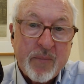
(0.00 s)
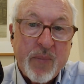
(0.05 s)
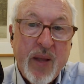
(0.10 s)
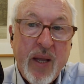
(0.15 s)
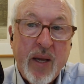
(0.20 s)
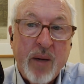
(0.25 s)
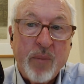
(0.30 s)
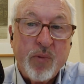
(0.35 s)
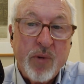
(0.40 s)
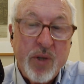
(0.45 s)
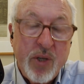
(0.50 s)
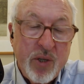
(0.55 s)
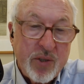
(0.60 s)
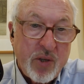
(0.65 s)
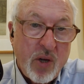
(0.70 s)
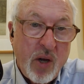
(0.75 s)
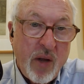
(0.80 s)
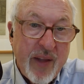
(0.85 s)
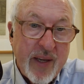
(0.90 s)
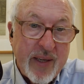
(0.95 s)
and use
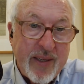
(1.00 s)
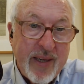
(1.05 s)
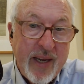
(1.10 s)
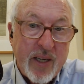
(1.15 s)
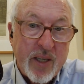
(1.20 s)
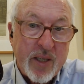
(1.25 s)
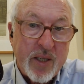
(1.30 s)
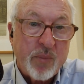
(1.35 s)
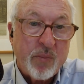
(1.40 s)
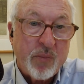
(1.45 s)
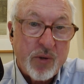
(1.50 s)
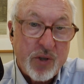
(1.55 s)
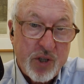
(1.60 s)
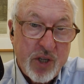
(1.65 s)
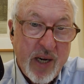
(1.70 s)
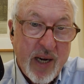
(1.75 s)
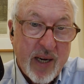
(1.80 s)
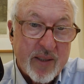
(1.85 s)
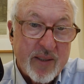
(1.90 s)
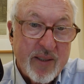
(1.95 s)
all that data to
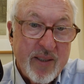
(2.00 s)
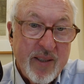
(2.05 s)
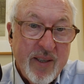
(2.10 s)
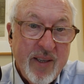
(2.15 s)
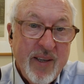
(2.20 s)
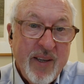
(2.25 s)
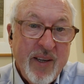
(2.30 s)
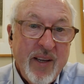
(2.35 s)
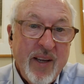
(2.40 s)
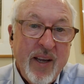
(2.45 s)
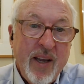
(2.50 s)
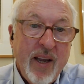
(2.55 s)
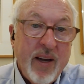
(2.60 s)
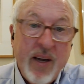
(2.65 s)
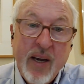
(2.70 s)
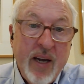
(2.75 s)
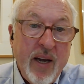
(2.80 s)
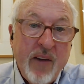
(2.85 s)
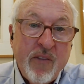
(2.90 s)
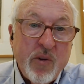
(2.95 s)
project. And
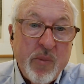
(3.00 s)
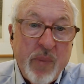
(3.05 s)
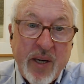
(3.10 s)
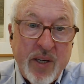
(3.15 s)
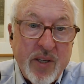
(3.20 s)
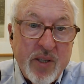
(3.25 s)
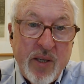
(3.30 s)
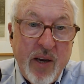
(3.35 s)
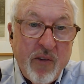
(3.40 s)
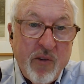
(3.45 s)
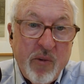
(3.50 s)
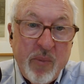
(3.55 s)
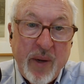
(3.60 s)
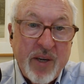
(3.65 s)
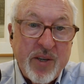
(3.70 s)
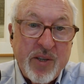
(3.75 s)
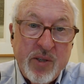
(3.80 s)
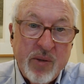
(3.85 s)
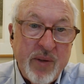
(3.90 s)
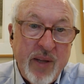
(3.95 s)

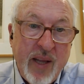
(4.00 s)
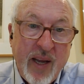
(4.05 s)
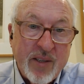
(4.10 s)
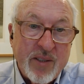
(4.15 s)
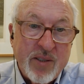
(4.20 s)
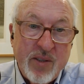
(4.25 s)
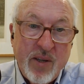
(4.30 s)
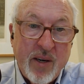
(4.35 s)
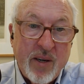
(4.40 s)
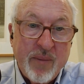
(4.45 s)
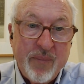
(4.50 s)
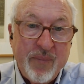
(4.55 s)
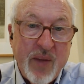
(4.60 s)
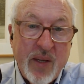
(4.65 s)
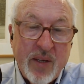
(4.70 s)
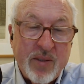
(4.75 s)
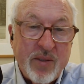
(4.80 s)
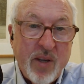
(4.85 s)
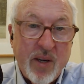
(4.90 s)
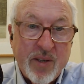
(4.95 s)
everybody's doing that. It's not
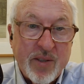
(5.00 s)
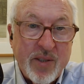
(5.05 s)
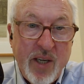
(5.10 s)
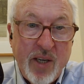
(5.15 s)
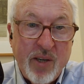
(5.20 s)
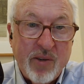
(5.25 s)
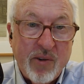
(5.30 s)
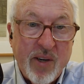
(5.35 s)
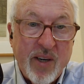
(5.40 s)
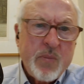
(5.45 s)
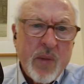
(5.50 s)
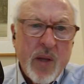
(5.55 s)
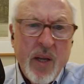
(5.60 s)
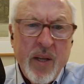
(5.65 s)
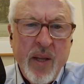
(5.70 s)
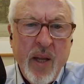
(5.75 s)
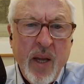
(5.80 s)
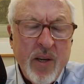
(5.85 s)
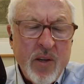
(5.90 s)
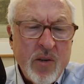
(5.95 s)
a secret.
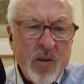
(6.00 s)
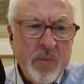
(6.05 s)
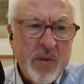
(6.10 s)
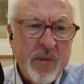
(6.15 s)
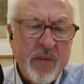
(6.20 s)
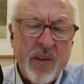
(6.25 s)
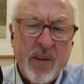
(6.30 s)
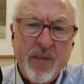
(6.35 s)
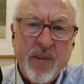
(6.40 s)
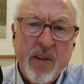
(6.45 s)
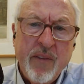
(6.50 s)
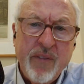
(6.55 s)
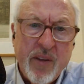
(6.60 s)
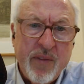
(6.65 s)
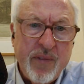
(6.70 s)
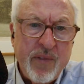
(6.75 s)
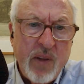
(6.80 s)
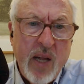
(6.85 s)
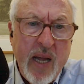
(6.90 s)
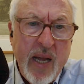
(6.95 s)
In terms of the
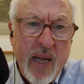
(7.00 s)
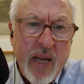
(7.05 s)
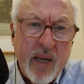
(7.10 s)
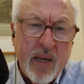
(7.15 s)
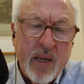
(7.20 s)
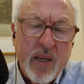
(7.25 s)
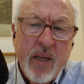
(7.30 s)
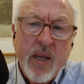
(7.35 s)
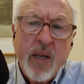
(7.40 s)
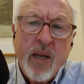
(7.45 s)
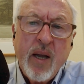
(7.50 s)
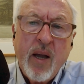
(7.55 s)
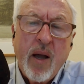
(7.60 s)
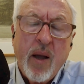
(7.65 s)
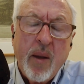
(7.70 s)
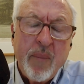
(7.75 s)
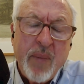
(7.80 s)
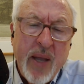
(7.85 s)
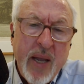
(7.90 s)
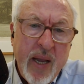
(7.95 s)
flying,
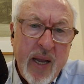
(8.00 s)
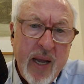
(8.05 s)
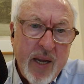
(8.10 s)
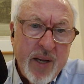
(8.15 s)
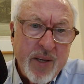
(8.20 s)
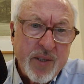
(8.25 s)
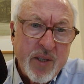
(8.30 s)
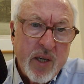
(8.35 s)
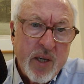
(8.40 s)
AI is